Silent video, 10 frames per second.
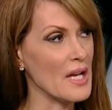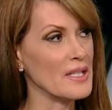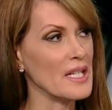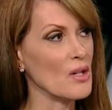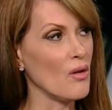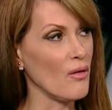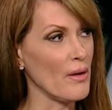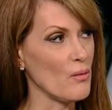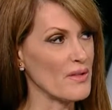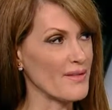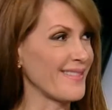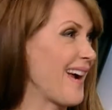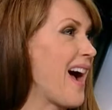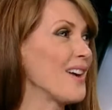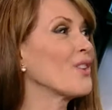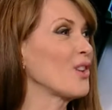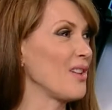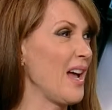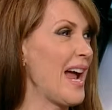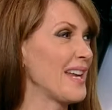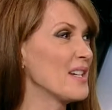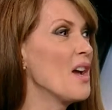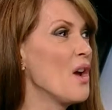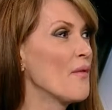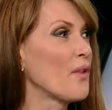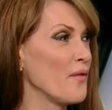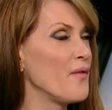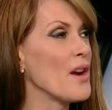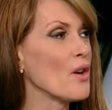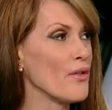a deal that was ironclad. Which is what I